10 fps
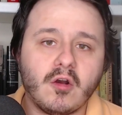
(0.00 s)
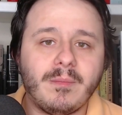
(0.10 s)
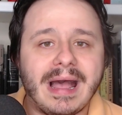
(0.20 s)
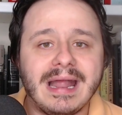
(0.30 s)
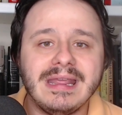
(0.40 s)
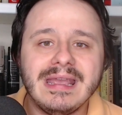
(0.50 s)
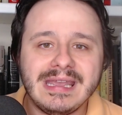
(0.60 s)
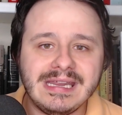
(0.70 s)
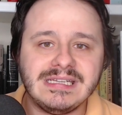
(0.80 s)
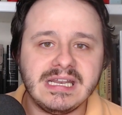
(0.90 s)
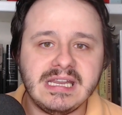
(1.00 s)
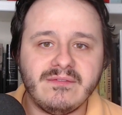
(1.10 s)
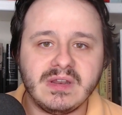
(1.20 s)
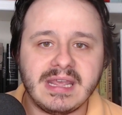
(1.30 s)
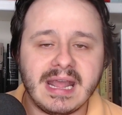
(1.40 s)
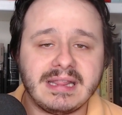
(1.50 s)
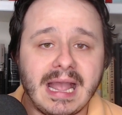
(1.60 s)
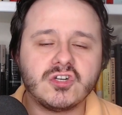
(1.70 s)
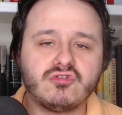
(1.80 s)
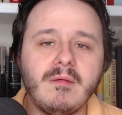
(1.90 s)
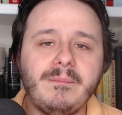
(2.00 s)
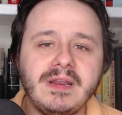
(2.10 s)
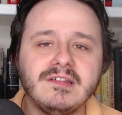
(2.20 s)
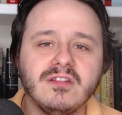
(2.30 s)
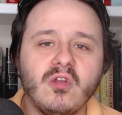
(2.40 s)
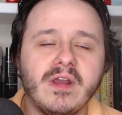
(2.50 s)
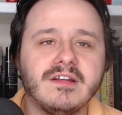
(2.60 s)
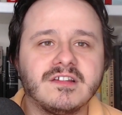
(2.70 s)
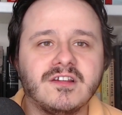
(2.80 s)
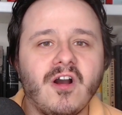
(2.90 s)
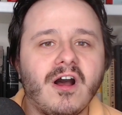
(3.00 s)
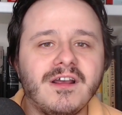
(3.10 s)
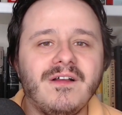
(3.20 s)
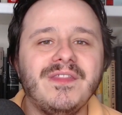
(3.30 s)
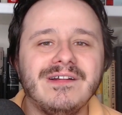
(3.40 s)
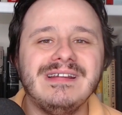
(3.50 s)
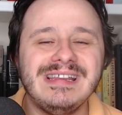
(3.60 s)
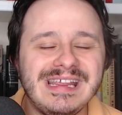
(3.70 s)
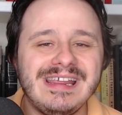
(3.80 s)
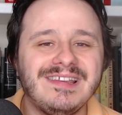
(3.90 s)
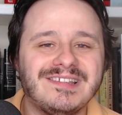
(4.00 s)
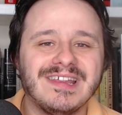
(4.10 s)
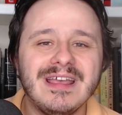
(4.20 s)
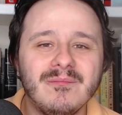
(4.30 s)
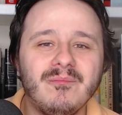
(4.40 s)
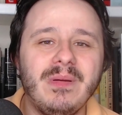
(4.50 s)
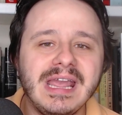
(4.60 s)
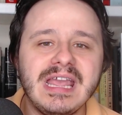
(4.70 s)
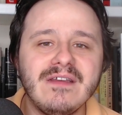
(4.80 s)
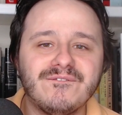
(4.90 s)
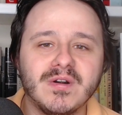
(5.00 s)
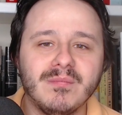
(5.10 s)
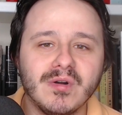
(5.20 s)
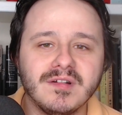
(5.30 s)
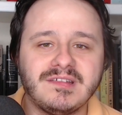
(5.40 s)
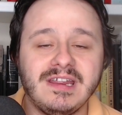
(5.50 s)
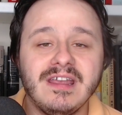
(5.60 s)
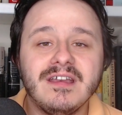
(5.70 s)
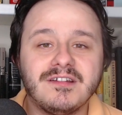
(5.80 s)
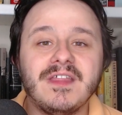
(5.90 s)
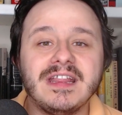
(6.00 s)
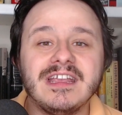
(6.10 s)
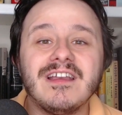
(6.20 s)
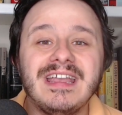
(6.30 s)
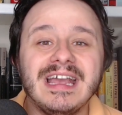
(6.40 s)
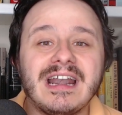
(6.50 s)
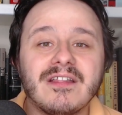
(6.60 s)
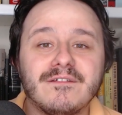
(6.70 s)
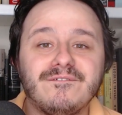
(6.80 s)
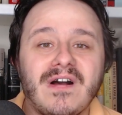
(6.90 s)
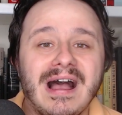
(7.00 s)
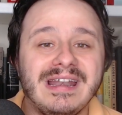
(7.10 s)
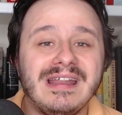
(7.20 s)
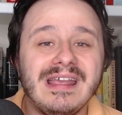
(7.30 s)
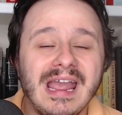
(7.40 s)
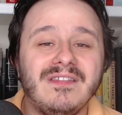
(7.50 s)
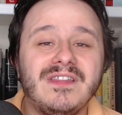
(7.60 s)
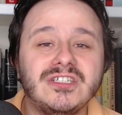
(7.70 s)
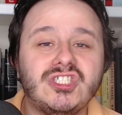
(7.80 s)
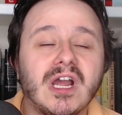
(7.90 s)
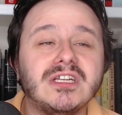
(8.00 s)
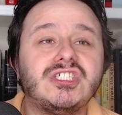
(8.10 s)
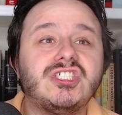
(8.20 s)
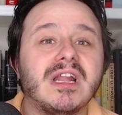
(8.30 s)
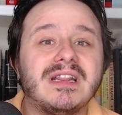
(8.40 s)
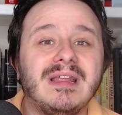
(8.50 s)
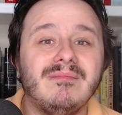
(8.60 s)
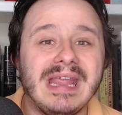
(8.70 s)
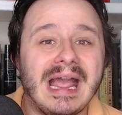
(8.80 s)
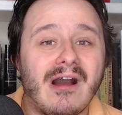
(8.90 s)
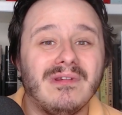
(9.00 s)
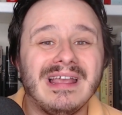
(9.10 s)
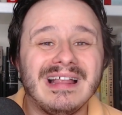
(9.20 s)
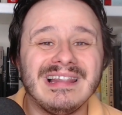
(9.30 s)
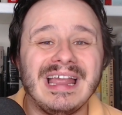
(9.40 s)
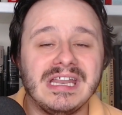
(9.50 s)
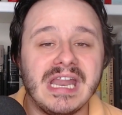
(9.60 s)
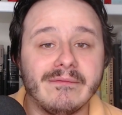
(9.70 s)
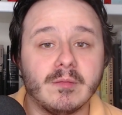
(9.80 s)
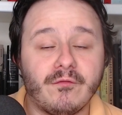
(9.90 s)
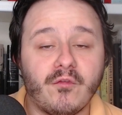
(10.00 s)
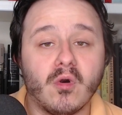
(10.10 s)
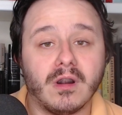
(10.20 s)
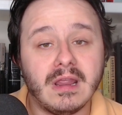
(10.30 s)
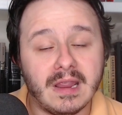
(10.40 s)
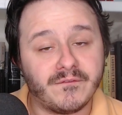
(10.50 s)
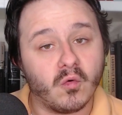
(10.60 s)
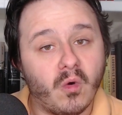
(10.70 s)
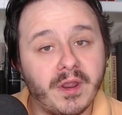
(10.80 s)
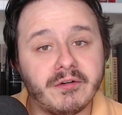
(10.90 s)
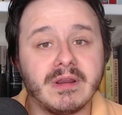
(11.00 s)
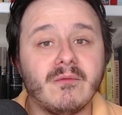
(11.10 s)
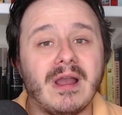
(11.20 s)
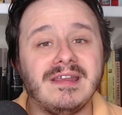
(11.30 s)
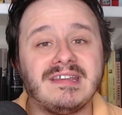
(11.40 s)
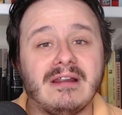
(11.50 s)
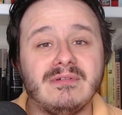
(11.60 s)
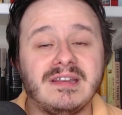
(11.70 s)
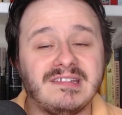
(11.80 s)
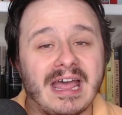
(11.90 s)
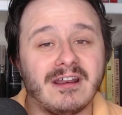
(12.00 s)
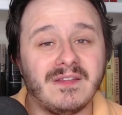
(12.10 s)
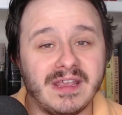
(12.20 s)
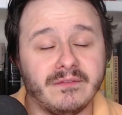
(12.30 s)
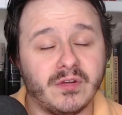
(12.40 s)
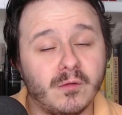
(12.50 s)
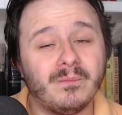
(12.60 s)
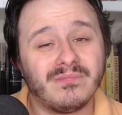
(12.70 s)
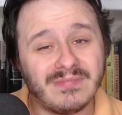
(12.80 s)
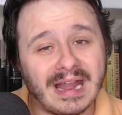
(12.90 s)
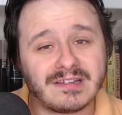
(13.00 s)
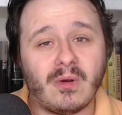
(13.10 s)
bad, he didn't even get that. Trump and his lawyers got on their knees begging for mercy so that they could get out of their fine, and the judge shut them down like never before. If you're wondering why he sounded sad on the interview, that's